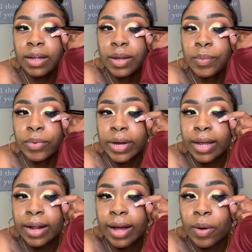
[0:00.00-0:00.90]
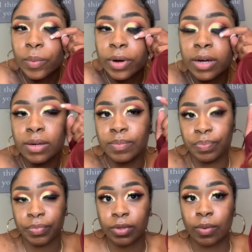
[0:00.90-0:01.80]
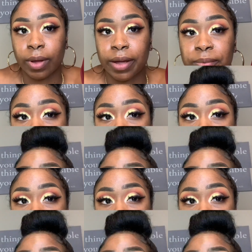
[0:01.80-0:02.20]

and bring it outward, okay?